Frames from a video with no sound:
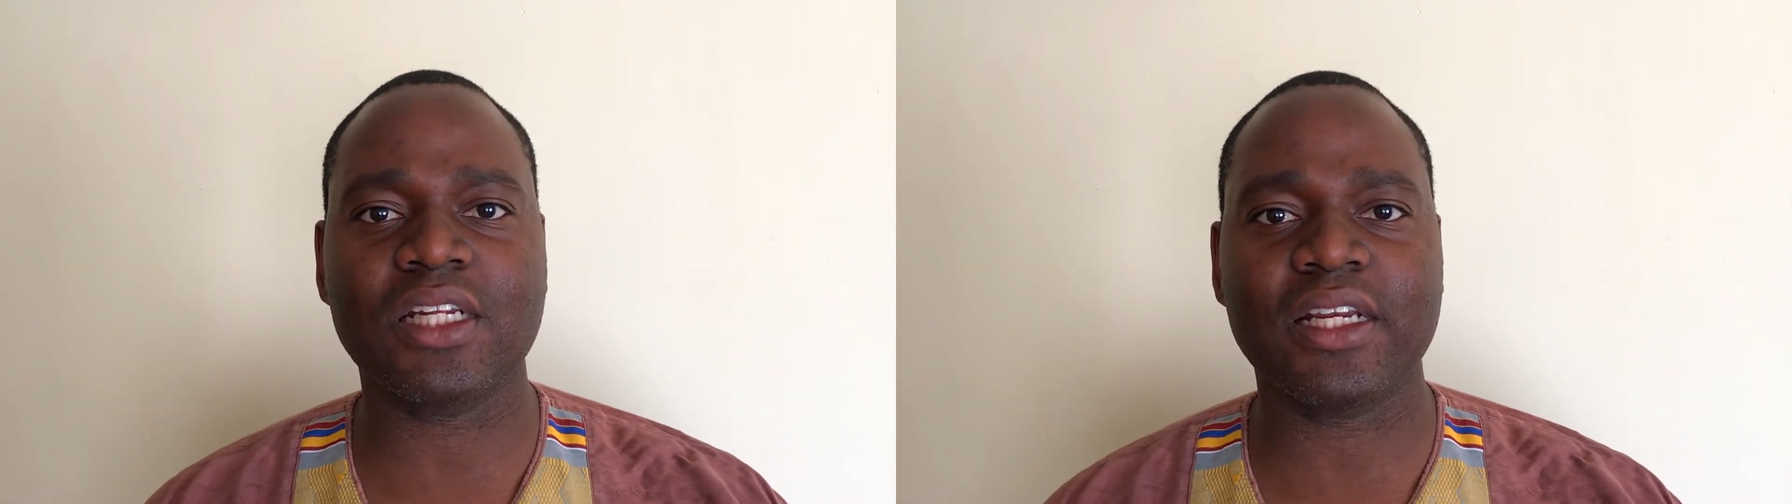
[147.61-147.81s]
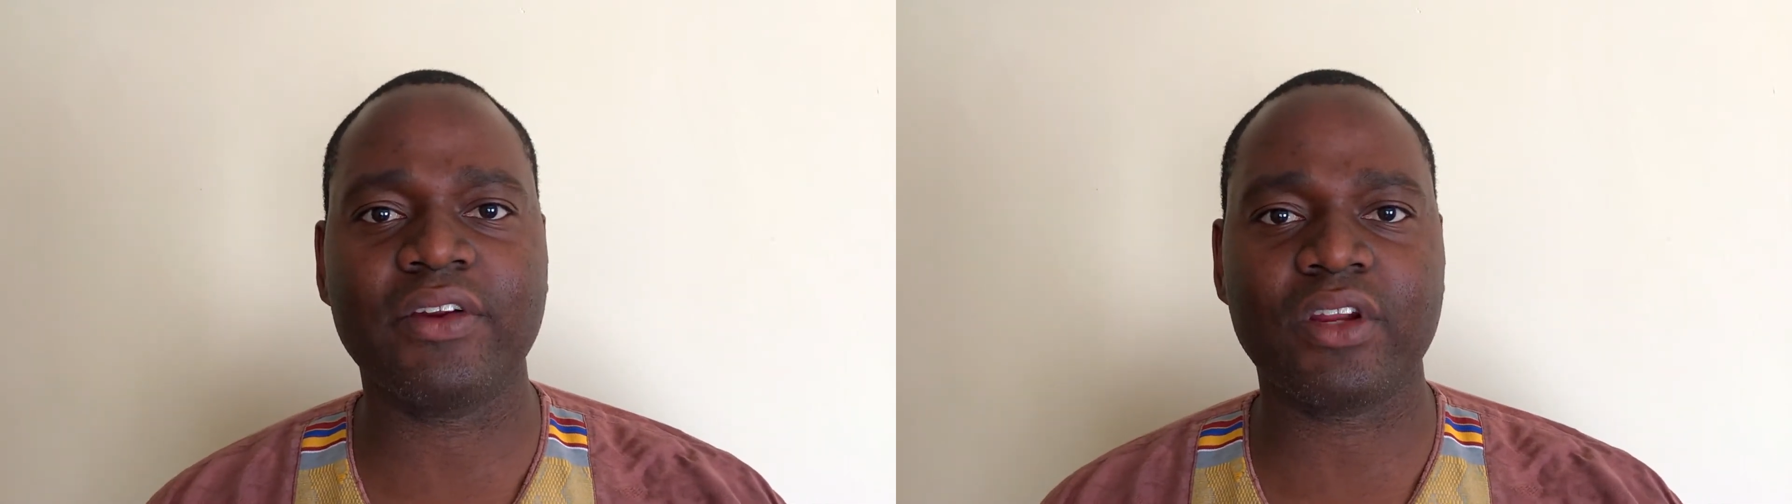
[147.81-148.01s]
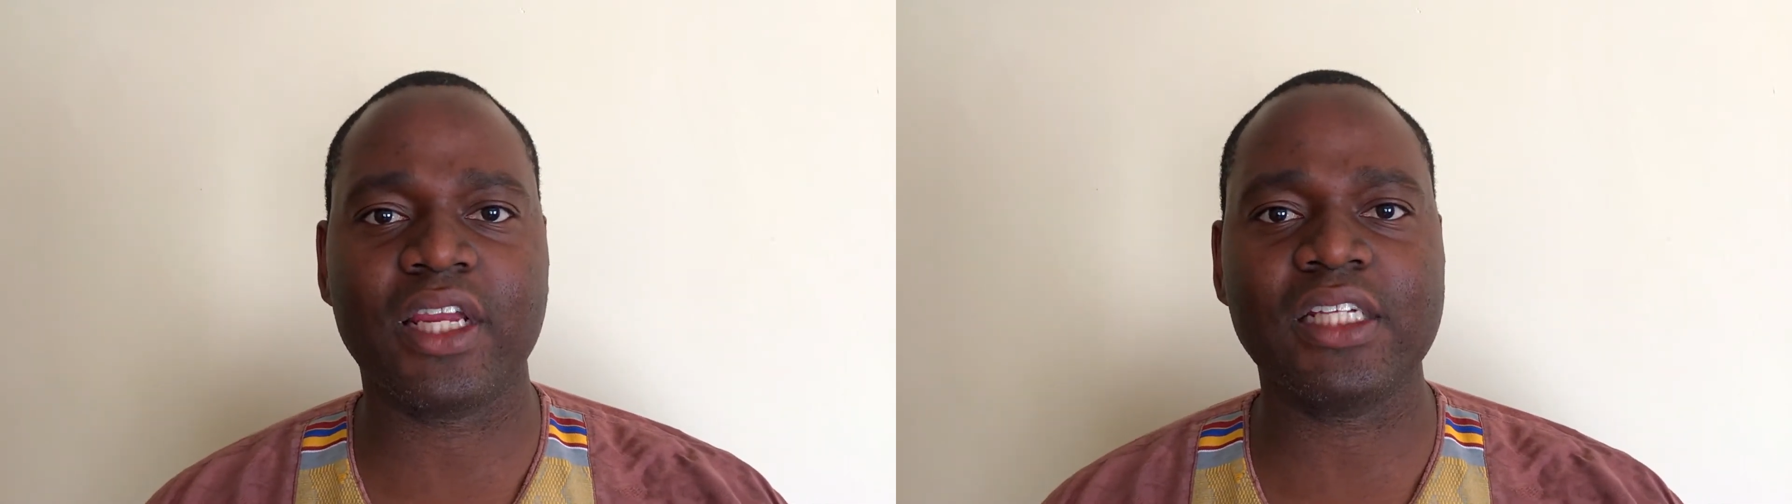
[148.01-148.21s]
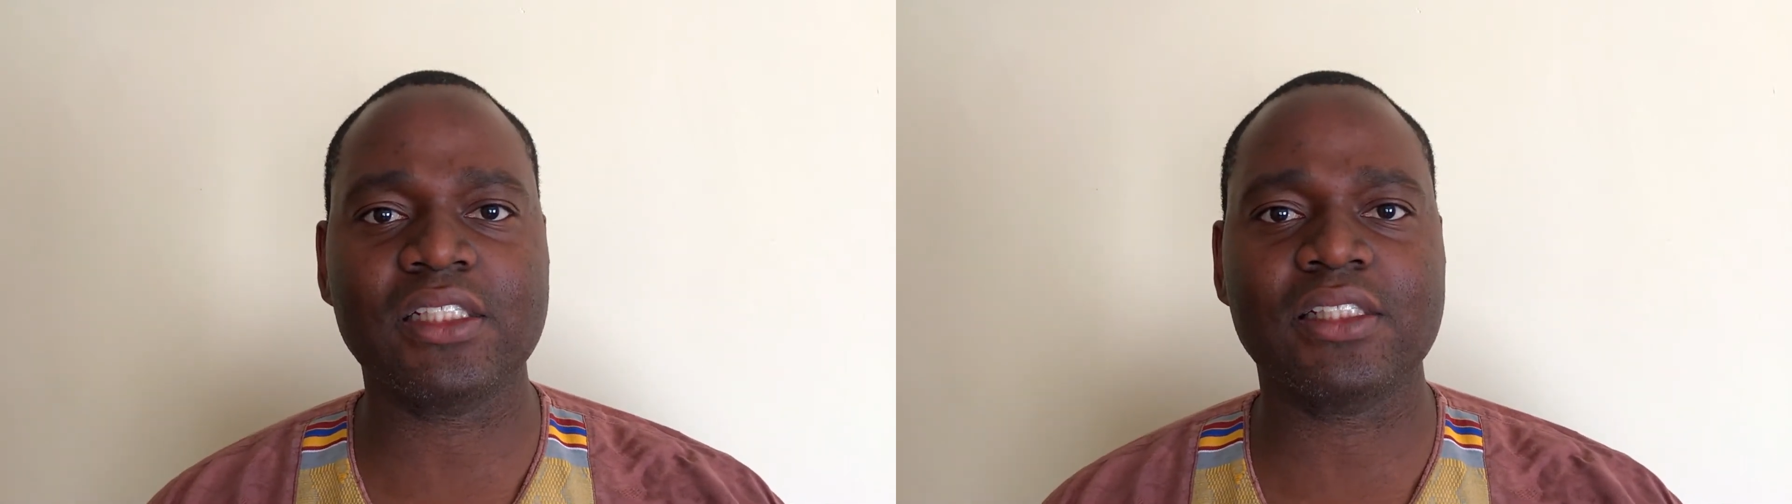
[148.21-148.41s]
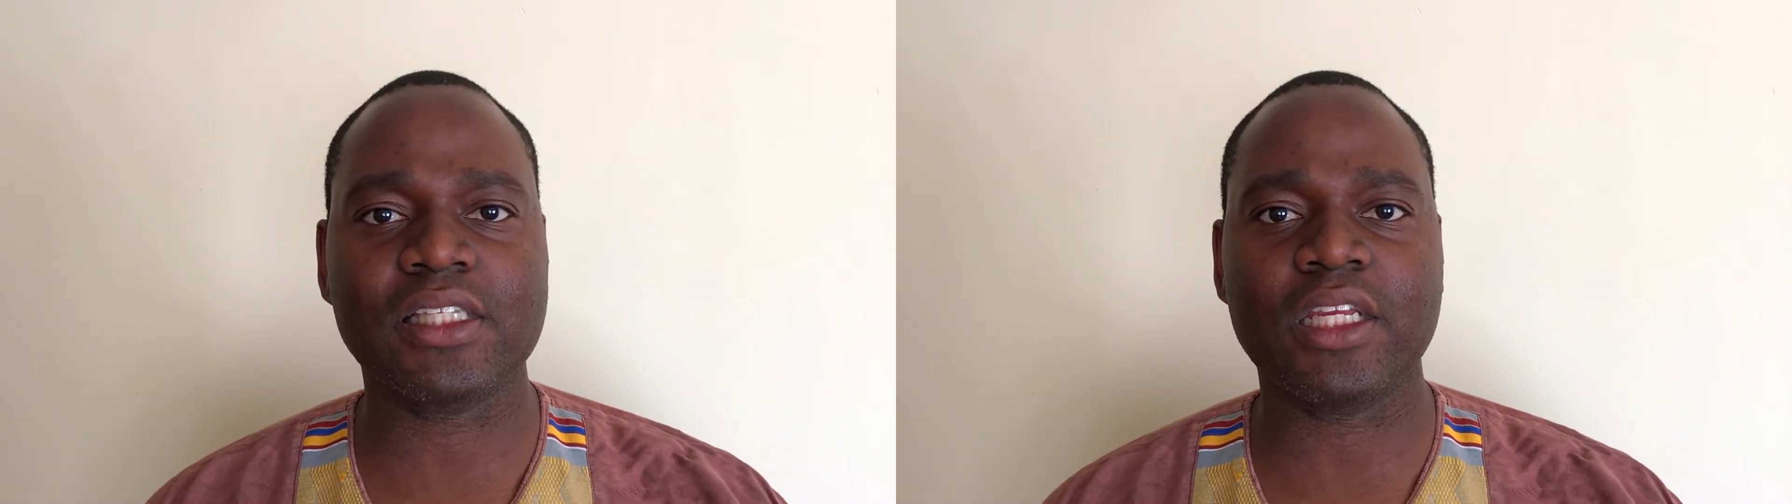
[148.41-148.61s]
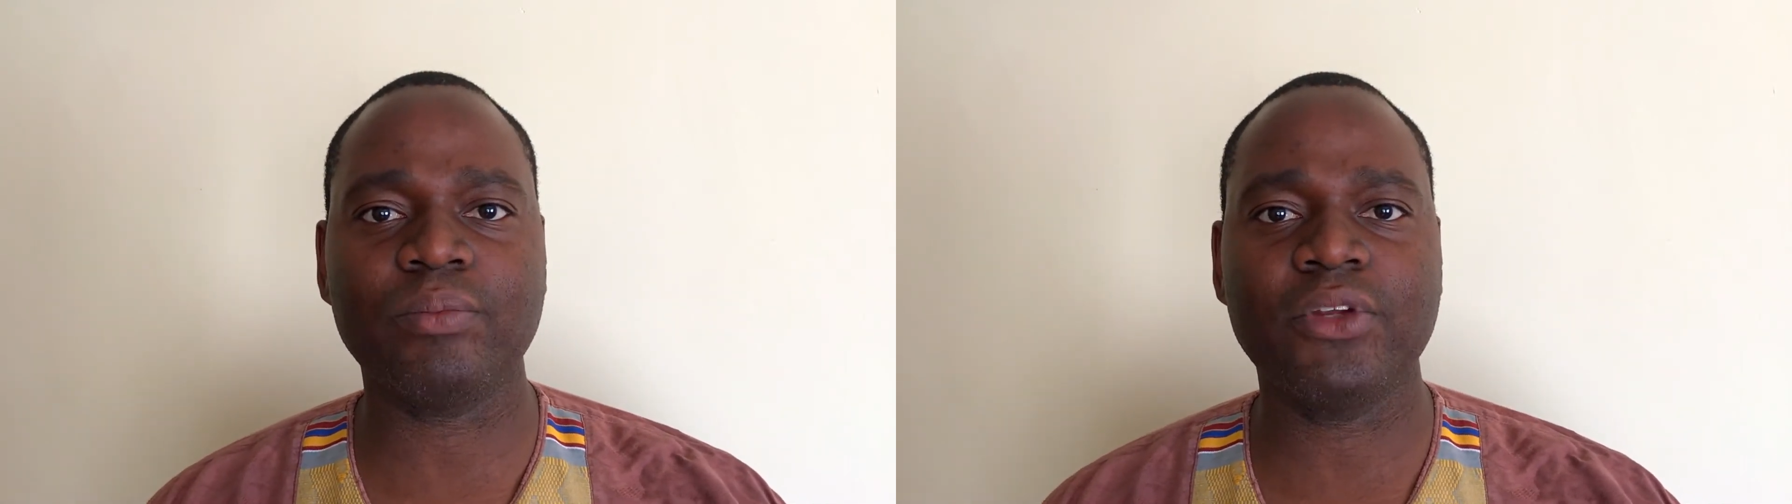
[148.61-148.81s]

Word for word: an irrigation scheme,